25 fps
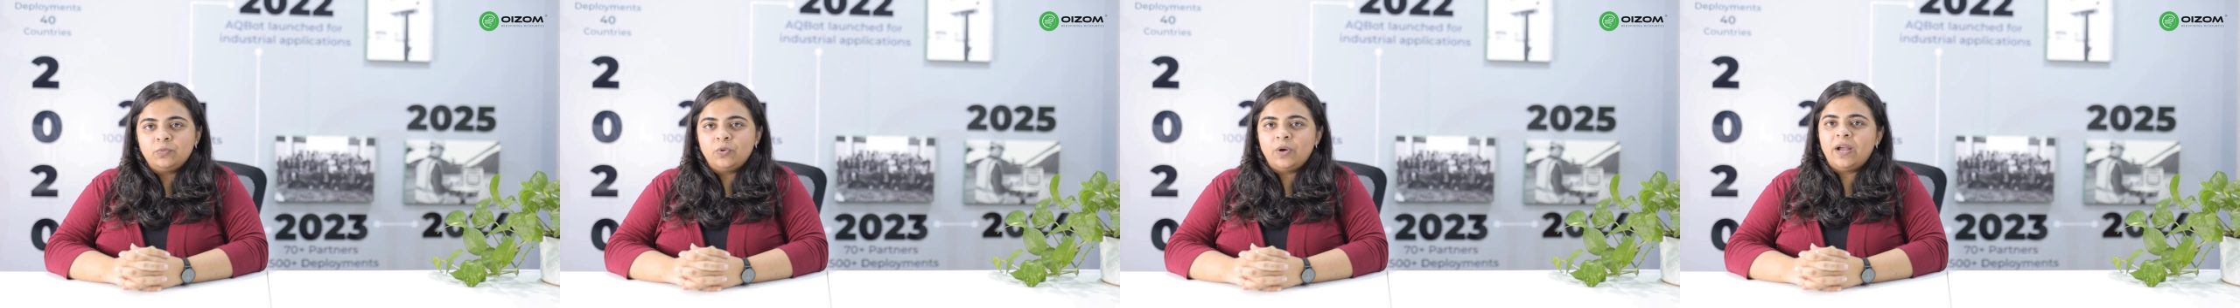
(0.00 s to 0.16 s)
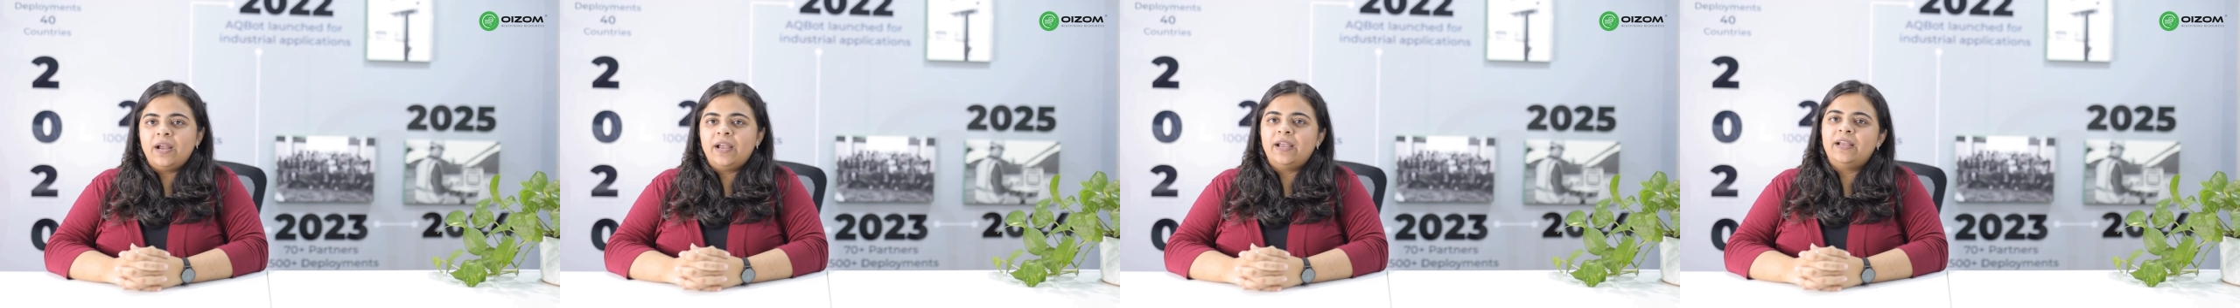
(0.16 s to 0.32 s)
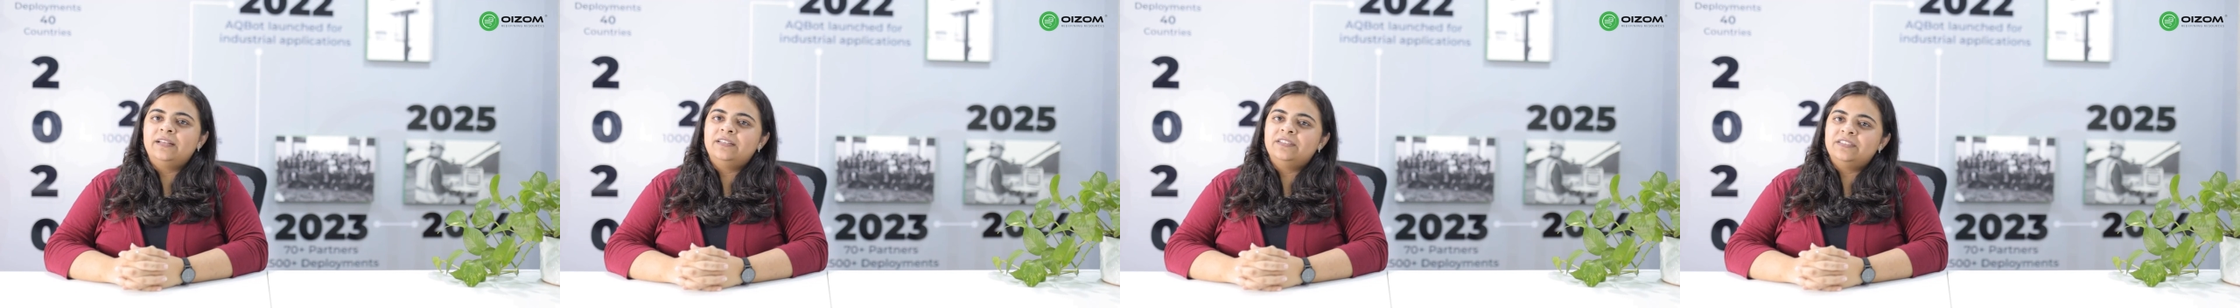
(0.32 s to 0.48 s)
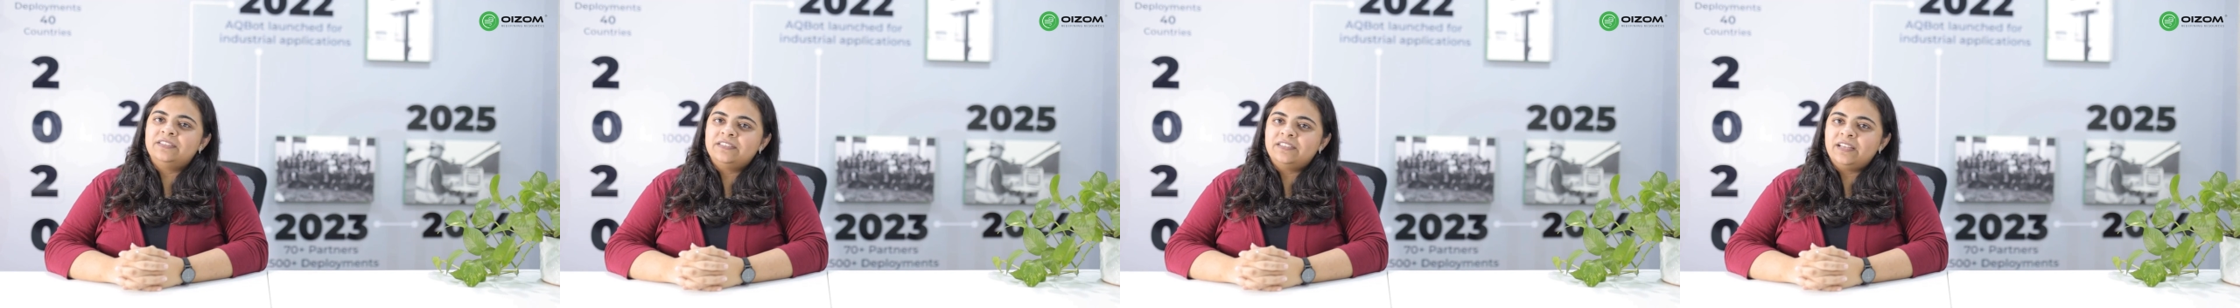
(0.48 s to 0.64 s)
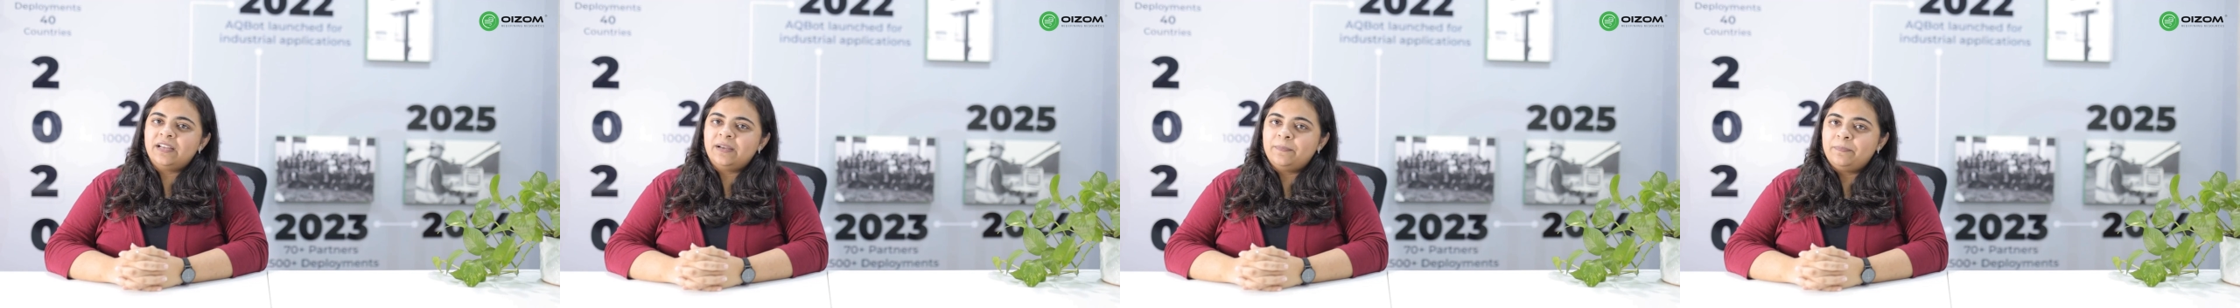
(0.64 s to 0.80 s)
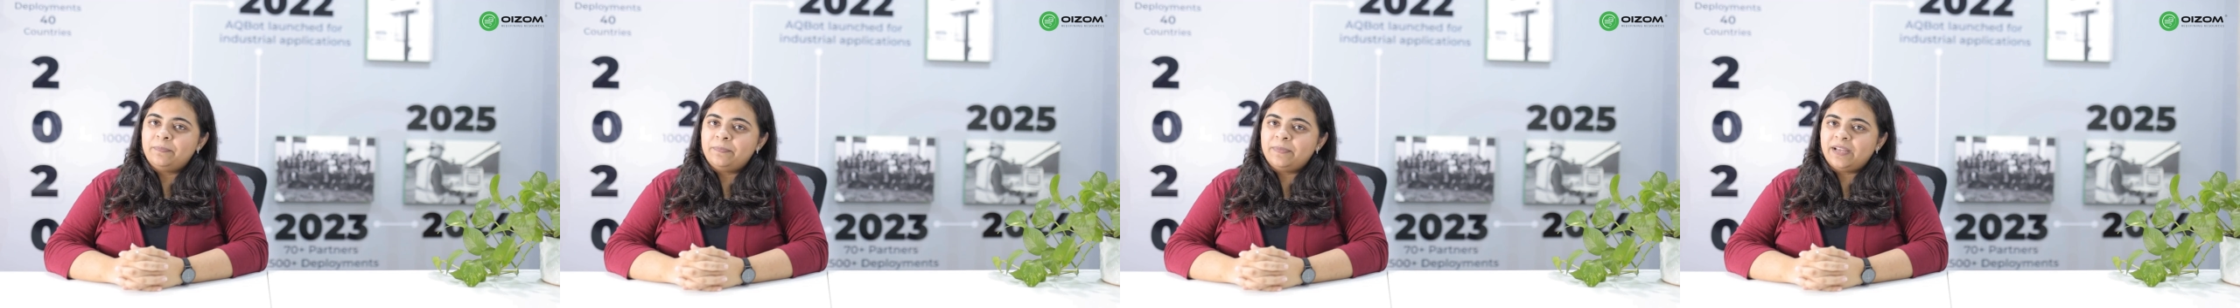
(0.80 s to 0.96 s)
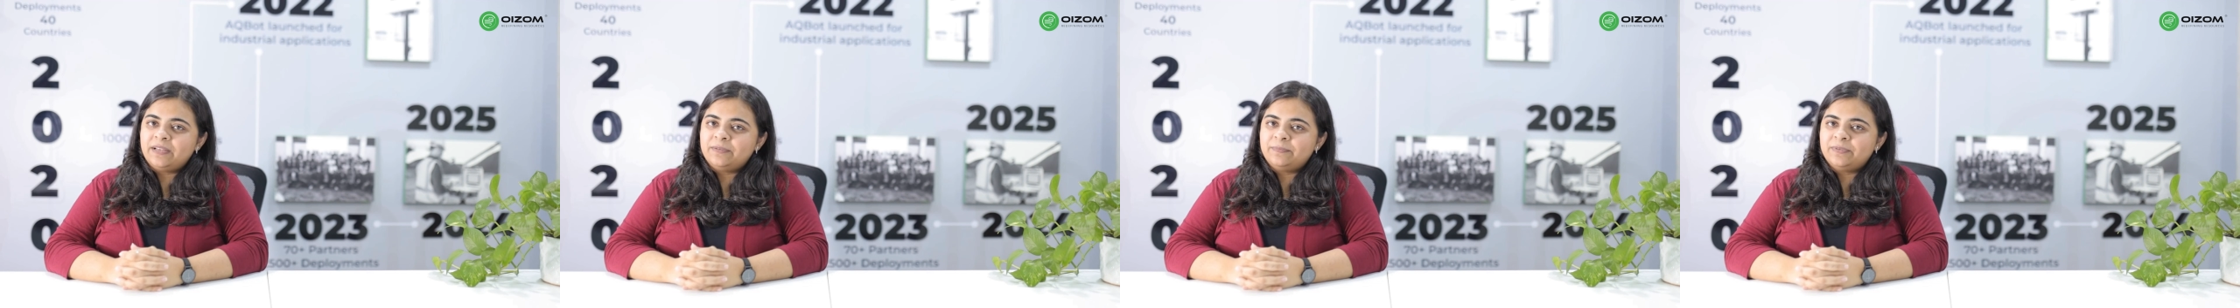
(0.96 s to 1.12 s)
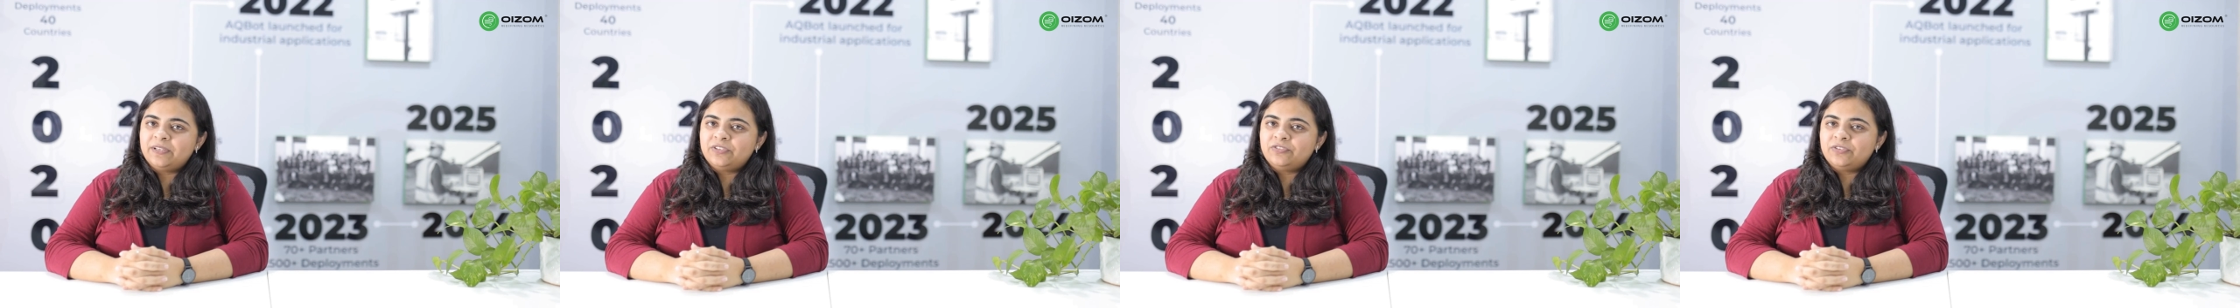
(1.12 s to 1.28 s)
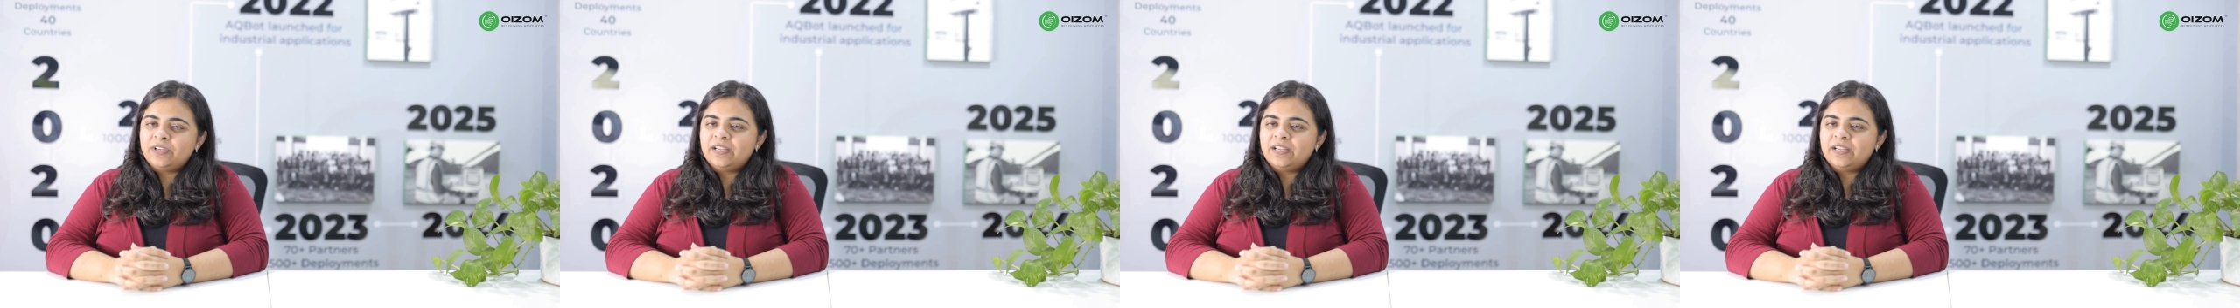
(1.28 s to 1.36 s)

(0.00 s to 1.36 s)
While some may be